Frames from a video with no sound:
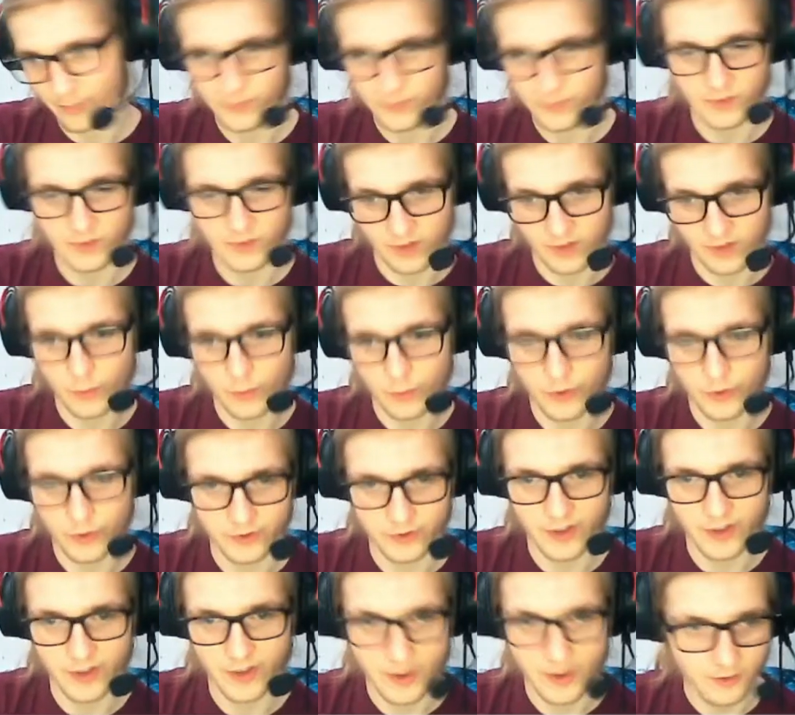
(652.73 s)
He was
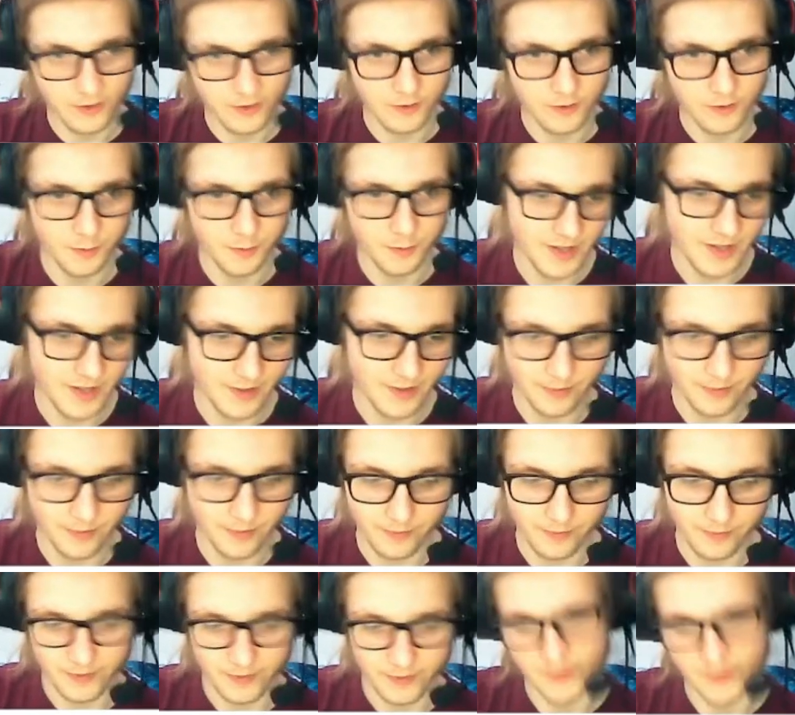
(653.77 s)
intended to be in
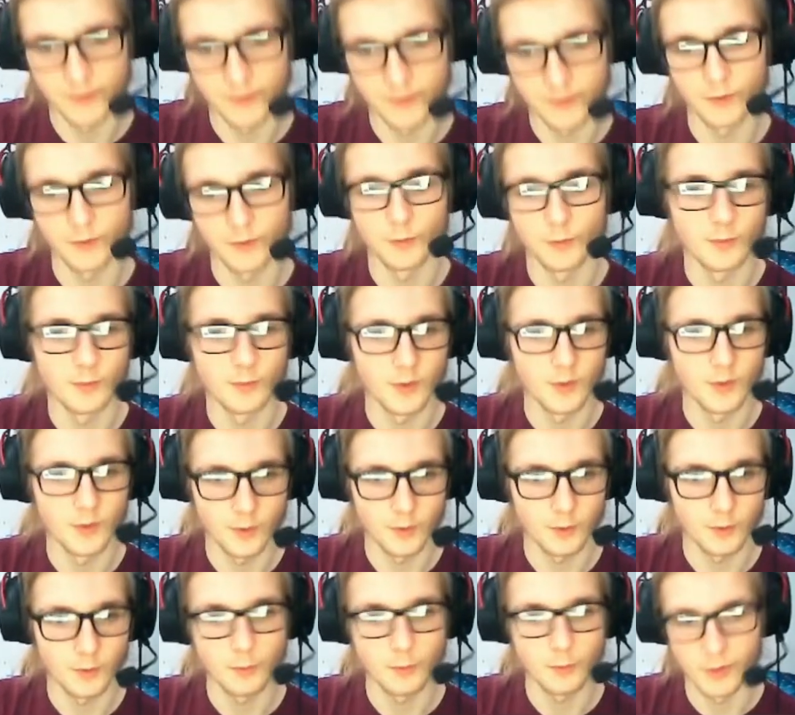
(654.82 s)
season 2
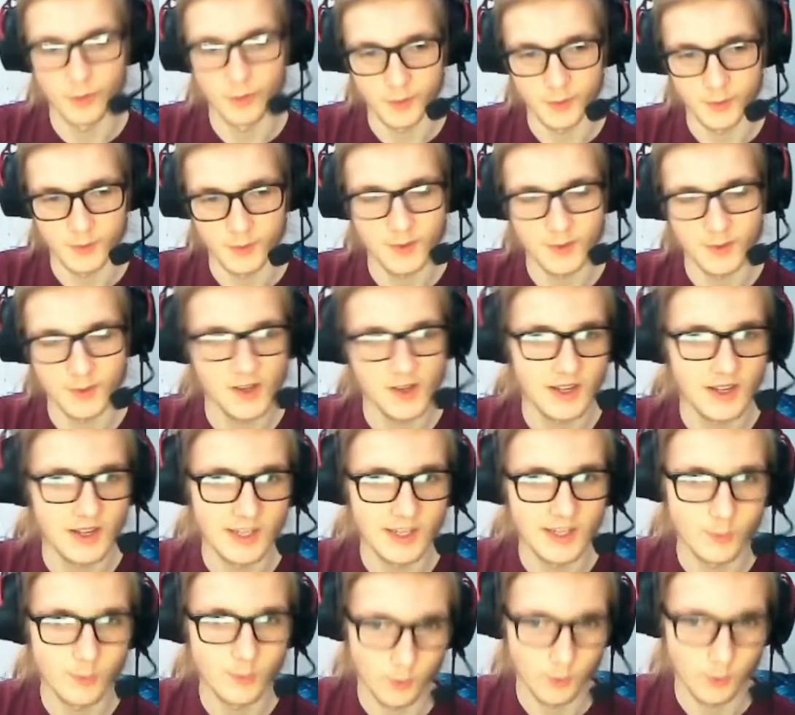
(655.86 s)
more, but he
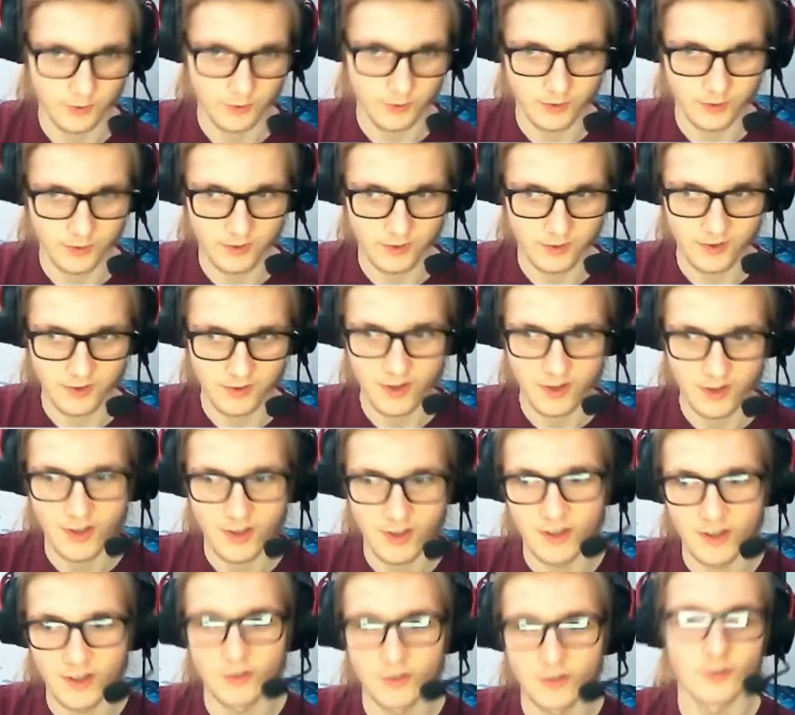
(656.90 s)
wasn't.
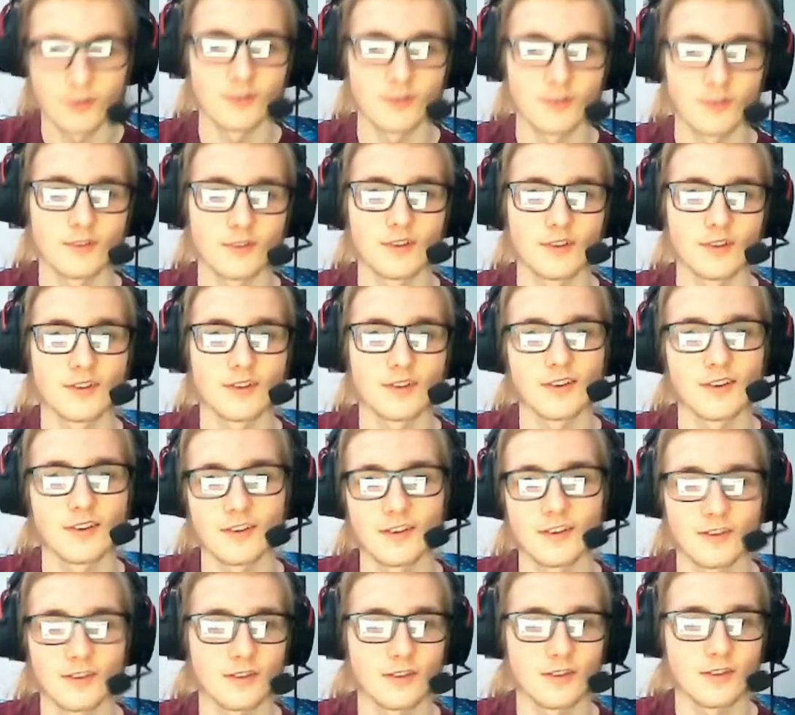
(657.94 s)
So in
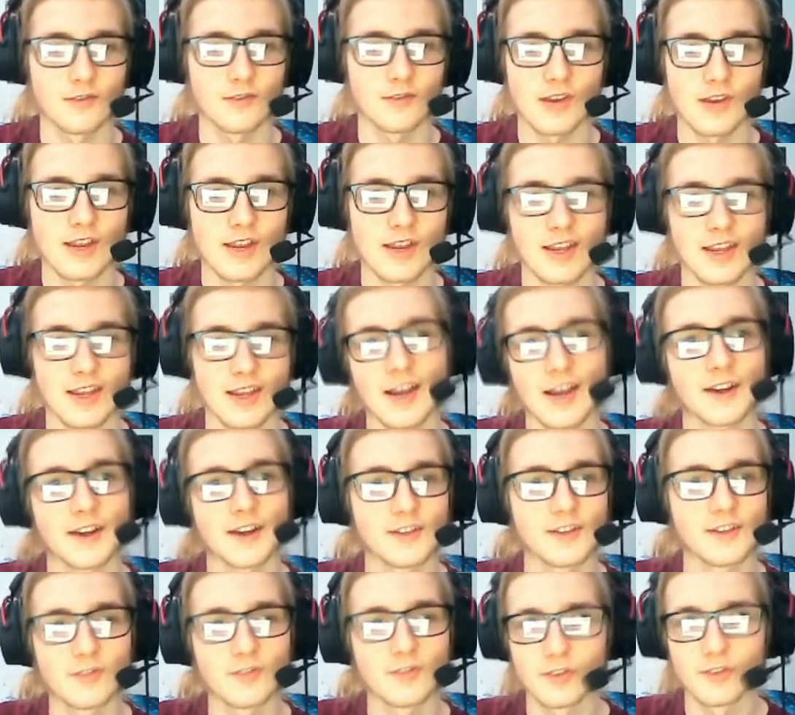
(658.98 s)
season 3, he kind
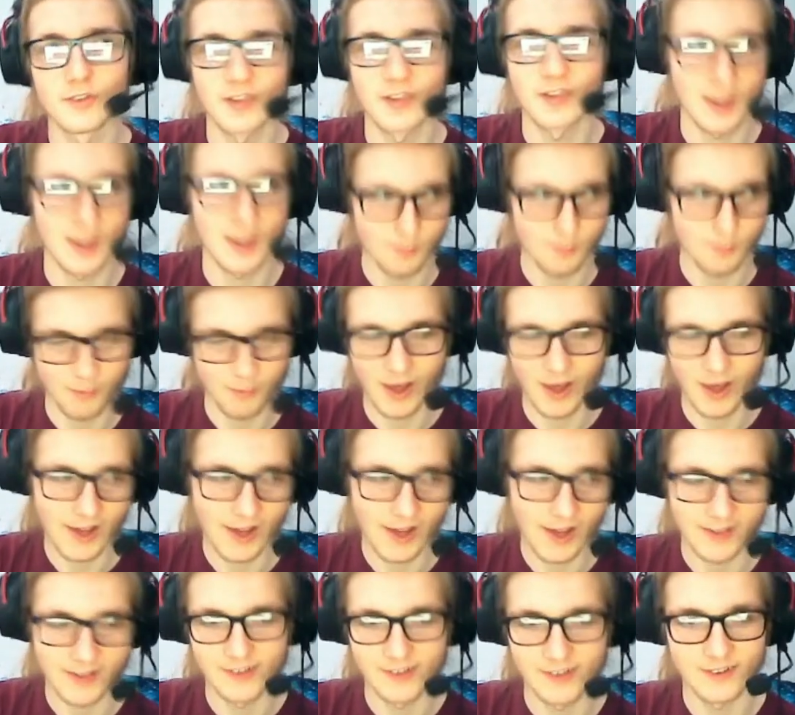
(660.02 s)
of just came back,
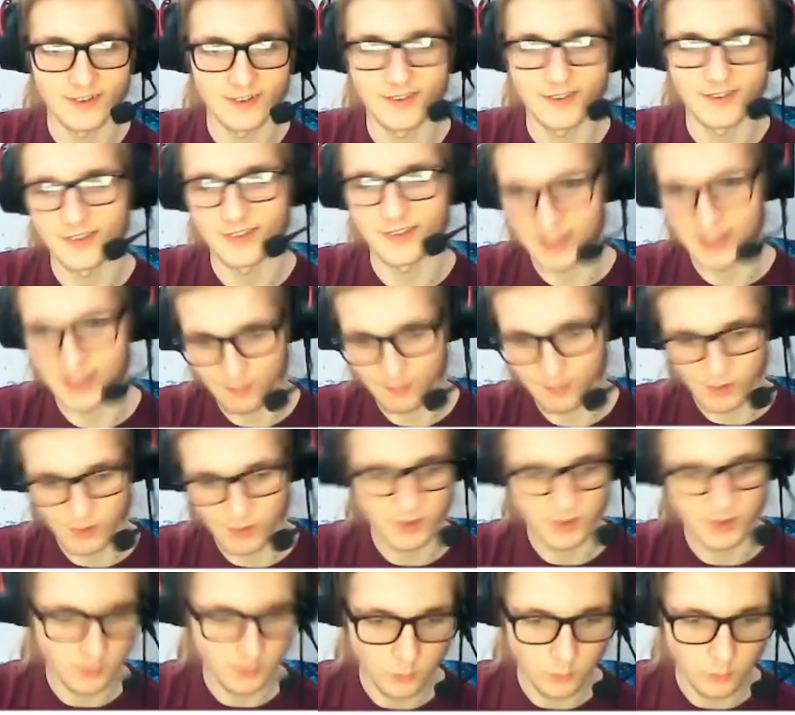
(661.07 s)
and it did seem a
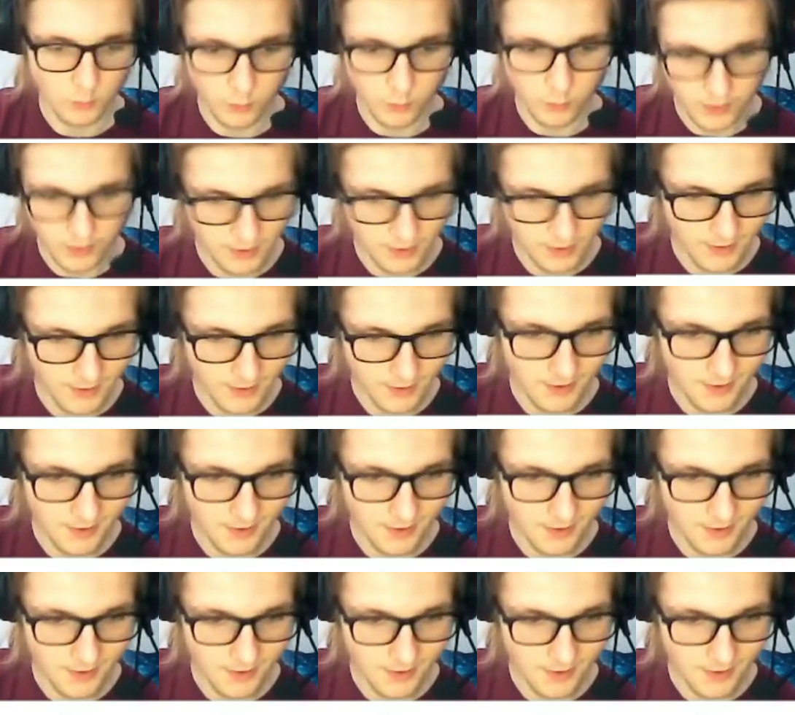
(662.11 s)
little weird.